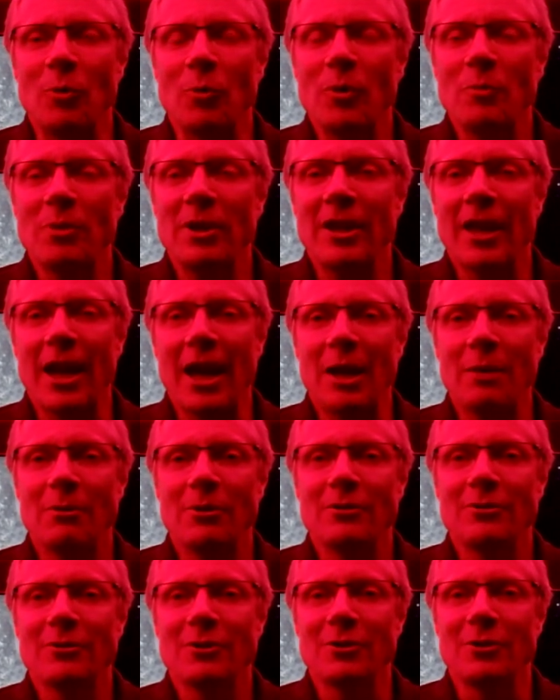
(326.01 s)
We've been
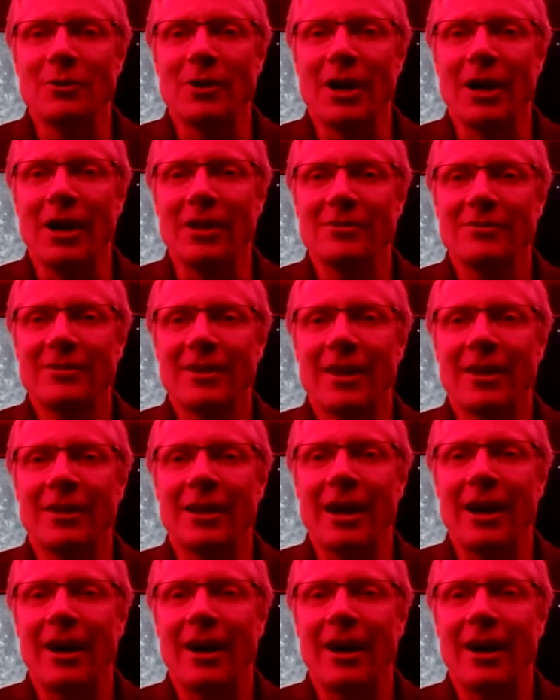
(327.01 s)
able to send